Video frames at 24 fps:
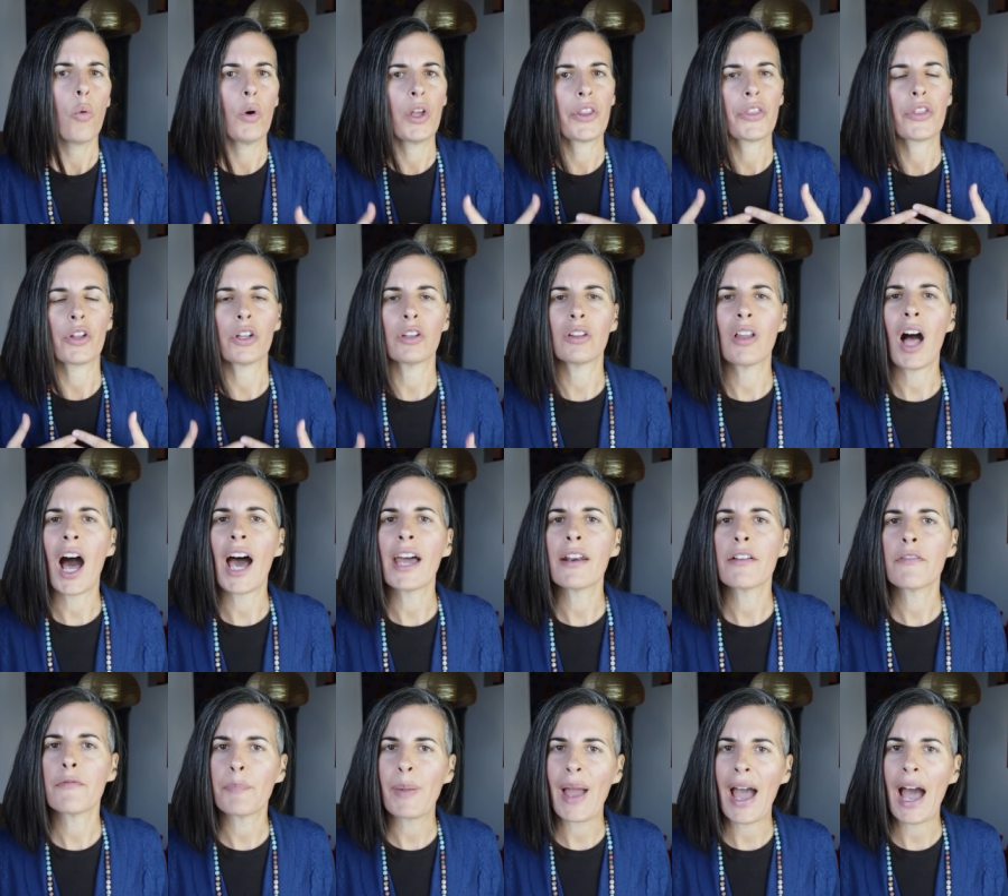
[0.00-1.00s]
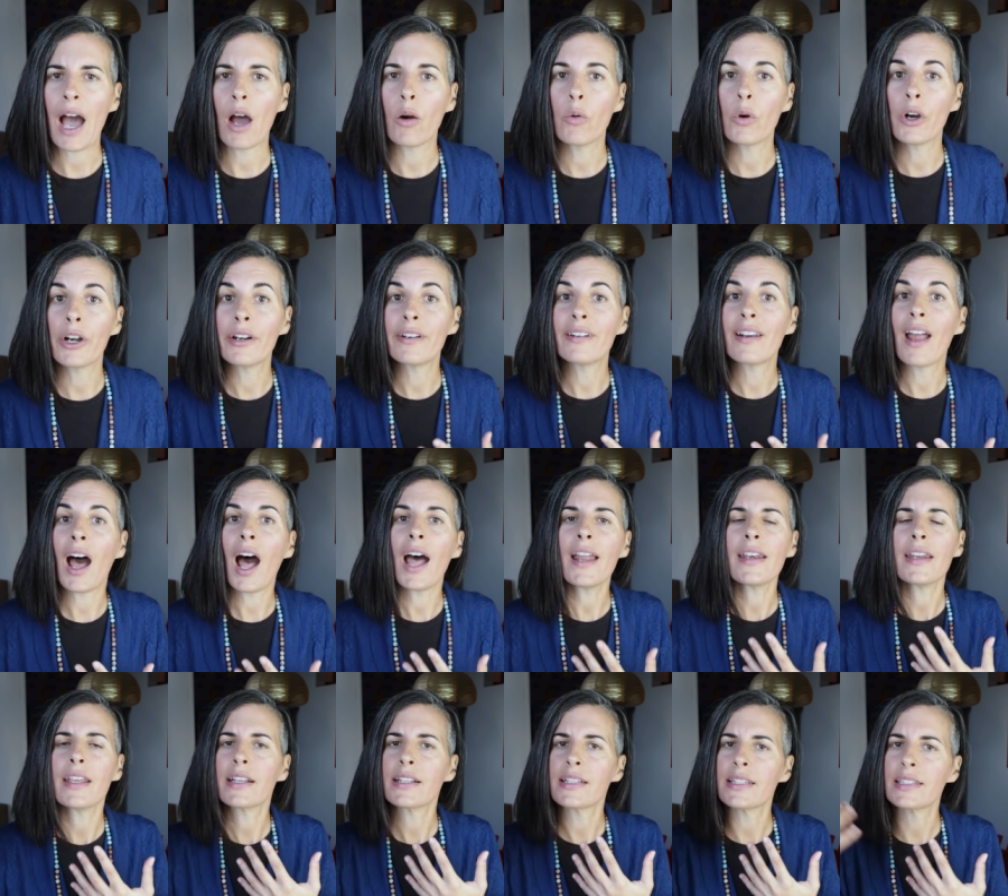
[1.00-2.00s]
with a lot of power,
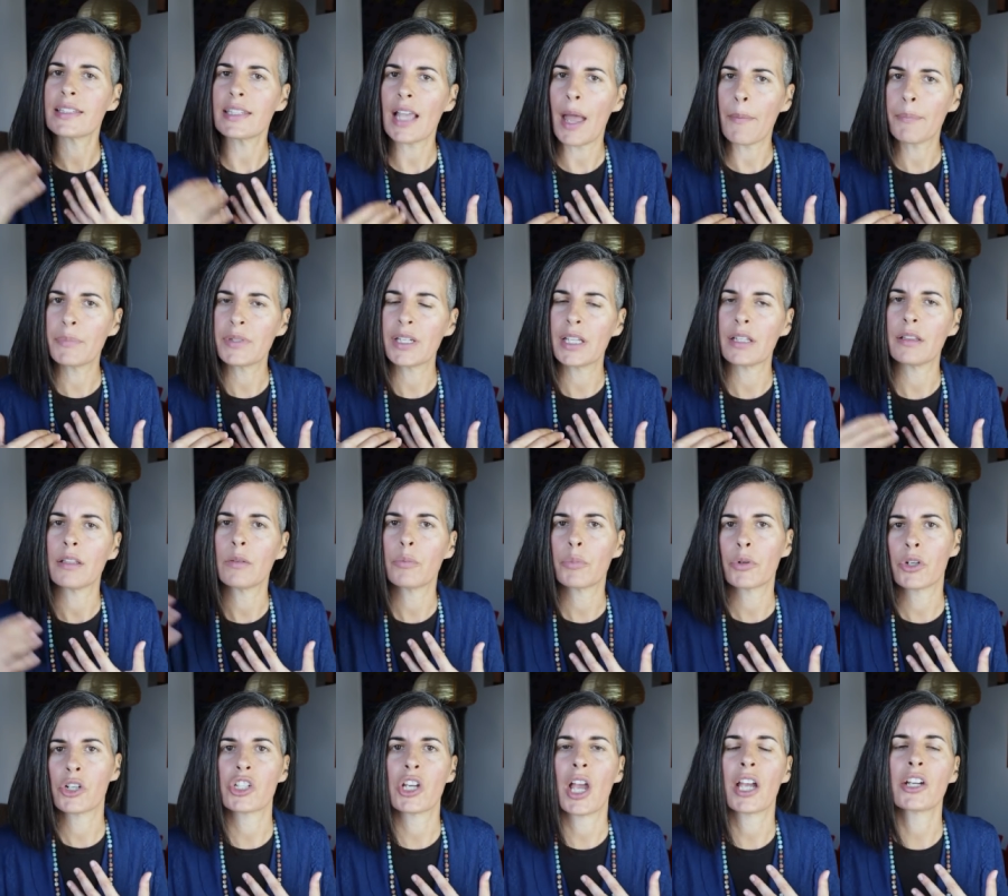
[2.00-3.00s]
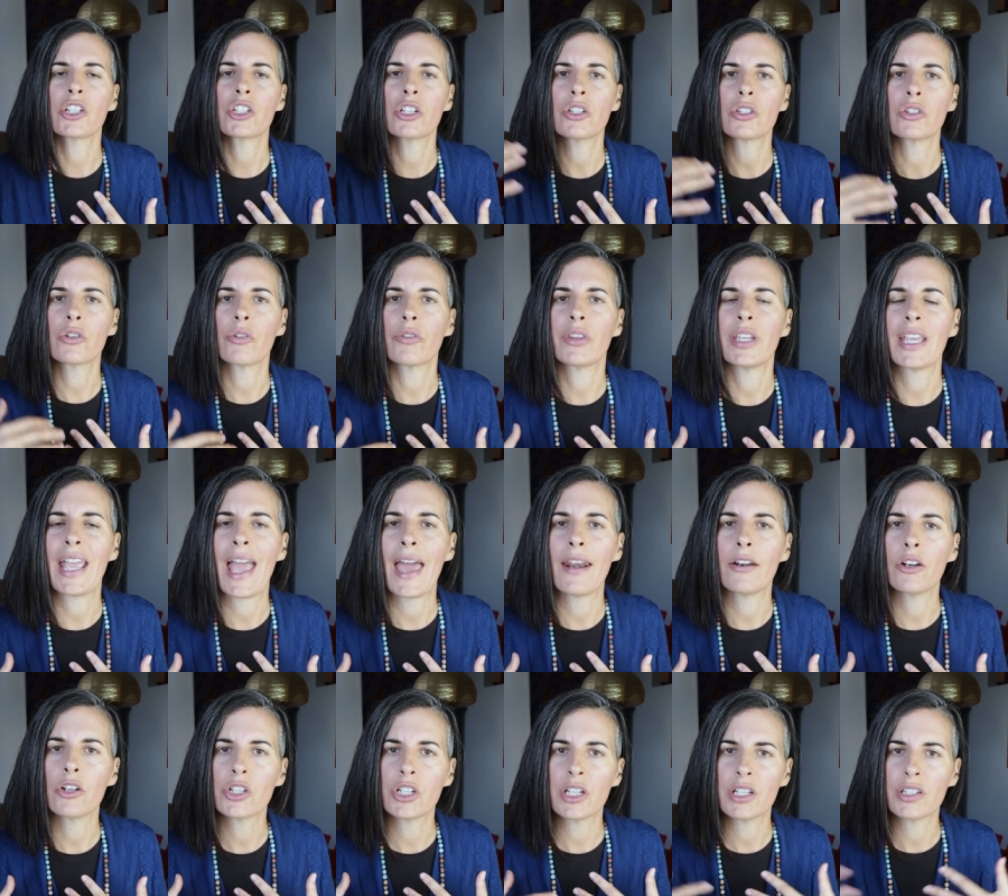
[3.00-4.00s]
not accepting the projections or the
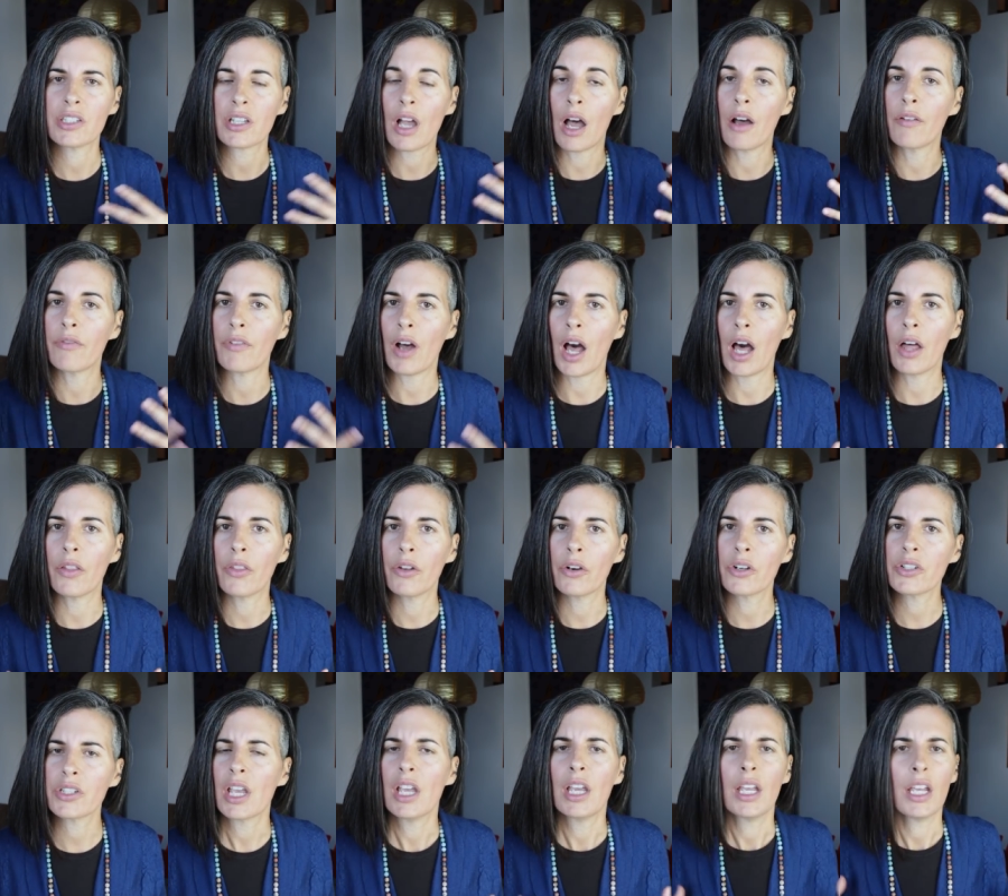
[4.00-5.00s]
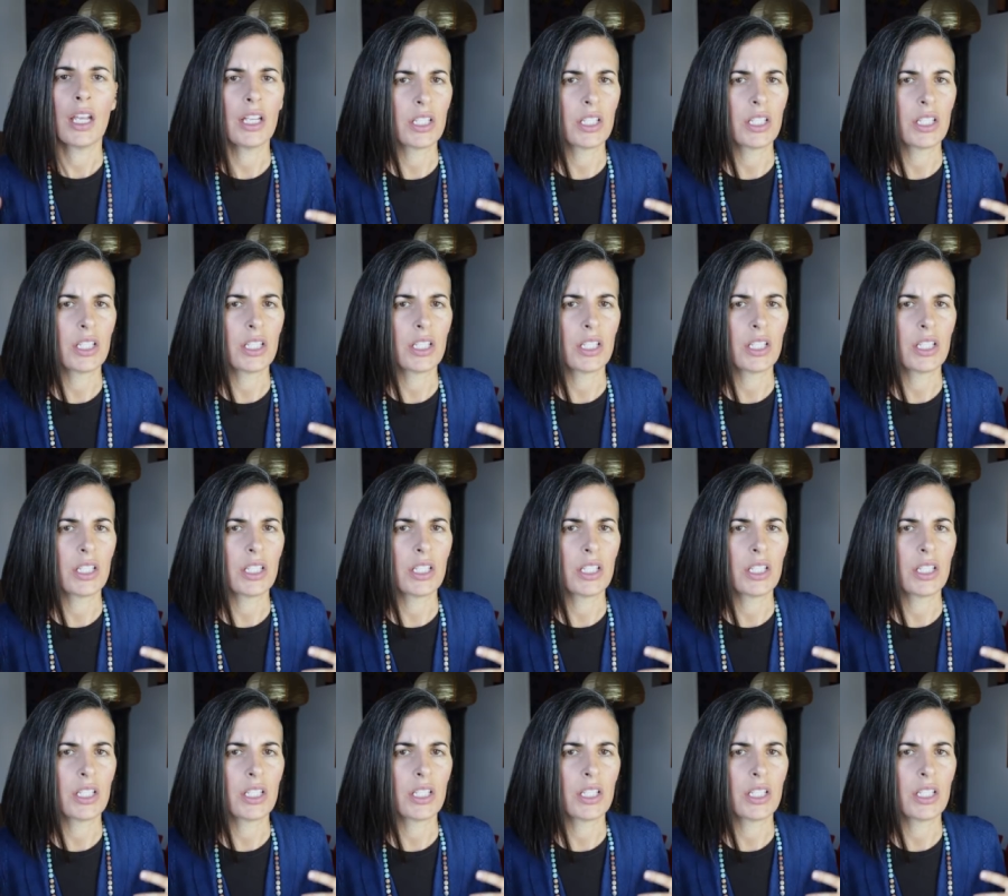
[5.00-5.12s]
energies of others,